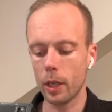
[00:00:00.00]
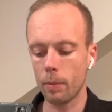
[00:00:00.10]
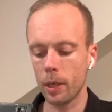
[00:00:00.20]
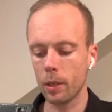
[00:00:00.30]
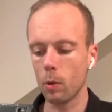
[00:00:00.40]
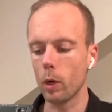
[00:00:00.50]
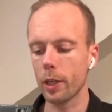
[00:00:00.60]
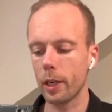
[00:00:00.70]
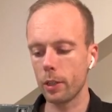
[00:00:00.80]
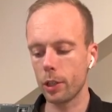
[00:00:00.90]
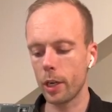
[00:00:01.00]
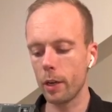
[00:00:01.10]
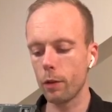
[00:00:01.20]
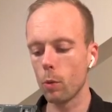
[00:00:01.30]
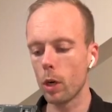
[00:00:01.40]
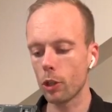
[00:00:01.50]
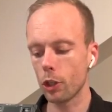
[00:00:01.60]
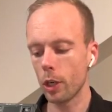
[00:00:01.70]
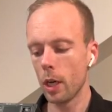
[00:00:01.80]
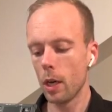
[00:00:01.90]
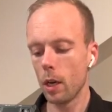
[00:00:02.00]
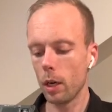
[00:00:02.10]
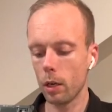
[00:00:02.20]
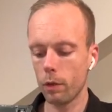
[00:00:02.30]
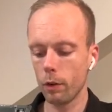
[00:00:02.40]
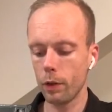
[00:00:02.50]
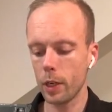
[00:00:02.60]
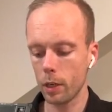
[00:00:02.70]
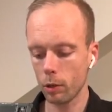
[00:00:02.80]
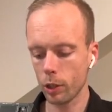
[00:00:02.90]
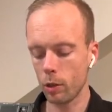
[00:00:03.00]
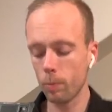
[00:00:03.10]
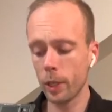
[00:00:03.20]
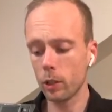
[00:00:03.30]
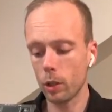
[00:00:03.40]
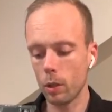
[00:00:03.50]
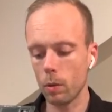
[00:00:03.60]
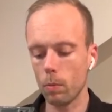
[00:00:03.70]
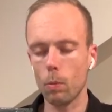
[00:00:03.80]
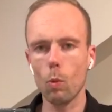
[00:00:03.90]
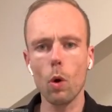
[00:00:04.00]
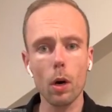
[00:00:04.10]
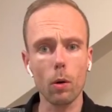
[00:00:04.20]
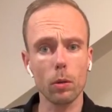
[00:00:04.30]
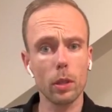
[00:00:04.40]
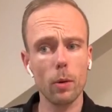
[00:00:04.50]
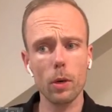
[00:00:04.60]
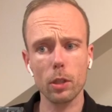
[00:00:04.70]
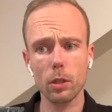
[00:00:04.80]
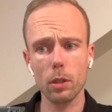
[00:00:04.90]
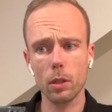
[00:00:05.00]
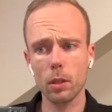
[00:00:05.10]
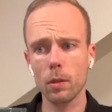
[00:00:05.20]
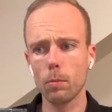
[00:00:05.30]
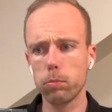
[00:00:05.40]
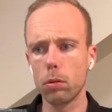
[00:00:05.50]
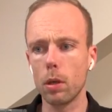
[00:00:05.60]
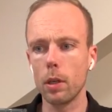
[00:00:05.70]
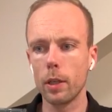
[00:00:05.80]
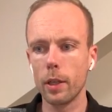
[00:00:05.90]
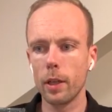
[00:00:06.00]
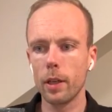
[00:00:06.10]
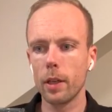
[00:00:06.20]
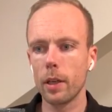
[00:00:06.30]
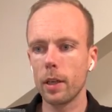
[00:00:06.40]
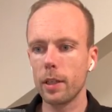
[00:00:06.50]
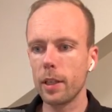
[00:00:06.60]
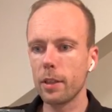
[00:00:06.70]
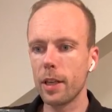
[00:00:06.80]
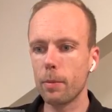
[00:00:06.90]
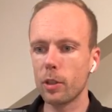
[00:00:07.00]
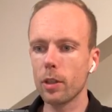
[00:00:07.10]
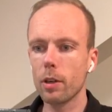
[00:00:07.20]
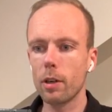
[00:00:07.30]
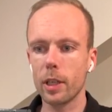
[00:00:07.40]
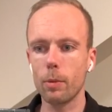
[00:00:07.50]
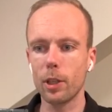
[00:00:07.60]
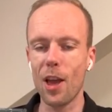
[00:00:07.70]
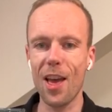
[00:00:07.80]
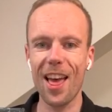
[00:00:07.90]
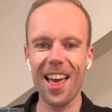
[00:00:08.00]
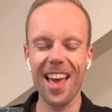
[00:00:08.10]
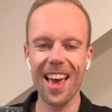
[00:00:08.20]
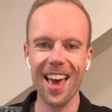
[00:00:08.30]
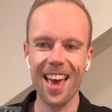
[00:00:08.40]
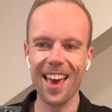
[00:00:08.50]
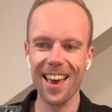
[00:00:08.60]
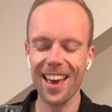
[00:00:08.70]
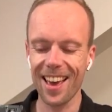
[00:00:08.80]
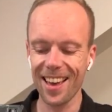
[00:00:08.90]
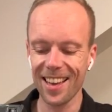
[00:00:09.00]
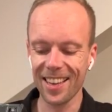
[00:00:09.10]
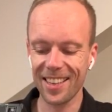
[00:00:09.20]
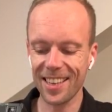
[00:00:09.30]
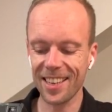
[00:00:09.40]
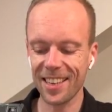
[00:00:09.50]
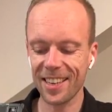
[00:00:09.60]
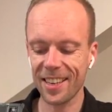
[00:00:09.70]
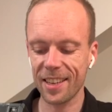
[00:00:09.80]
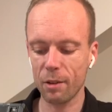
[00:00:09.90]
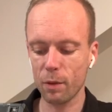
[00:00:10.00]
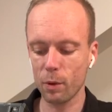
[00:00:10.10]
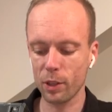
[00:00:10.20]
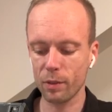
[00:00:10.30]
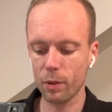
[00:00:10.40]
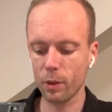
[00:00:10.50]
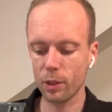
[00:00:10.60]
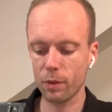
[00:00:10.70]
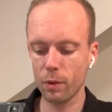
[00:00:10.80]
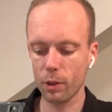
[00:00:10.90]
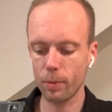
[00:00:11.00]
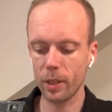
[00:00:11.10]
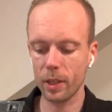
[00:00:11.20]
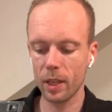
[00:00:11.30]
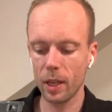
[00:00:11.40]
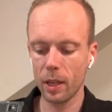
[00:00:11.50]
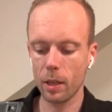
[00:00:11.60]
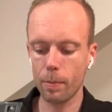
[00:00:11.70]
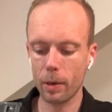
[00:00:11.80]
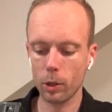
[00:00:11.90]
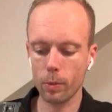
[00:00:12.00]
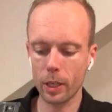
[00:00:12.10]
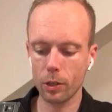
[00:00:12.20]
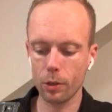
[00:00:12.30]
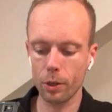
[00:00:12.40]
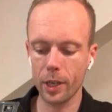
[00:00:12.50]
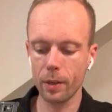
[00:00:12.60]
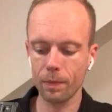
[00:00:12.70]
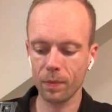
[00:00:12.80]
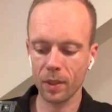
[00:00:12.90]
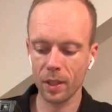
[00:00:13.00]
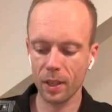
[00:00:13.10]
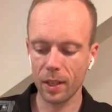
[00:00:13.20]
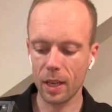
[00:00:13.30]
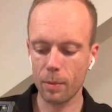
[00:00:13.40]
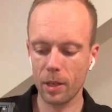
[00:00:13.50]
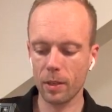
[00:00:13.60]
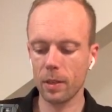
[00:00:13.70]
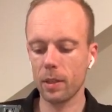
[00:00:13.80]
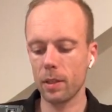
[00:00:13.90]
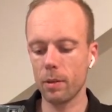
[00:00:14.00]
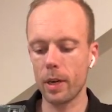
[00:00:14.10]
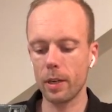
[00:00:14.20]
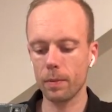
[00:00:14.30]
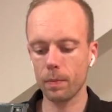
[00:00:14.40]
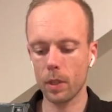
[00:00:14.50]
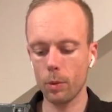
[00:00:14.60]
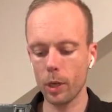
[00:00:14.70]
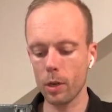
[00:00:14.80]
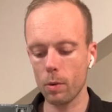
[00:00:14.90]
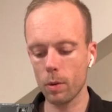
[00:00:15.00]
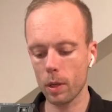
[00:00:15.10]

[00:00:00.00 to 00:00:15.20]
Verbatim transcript: I mean, what can I say? If you watch a lot of our videos and openings, whoa, that was poor. I didn't damage the cards. I was careful. yeah. Of course. But the pack was quite sturdy. I mean, all right, here we go.